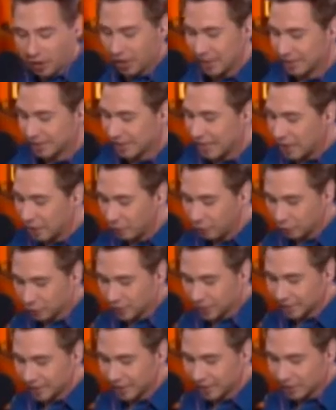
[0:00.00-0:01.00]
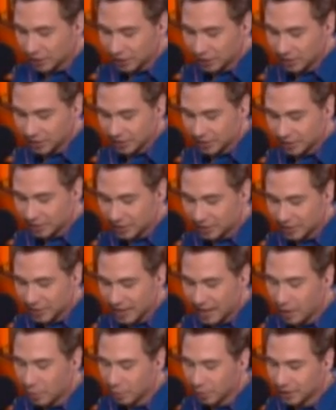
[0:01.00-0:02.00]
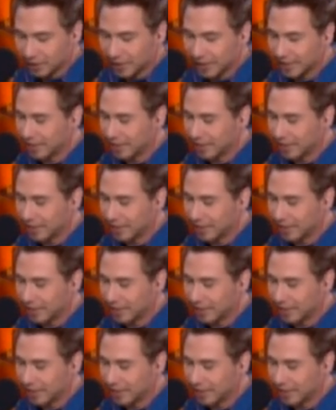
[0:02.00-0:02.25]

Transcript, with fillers: as carefully as I could so that I wouldn't get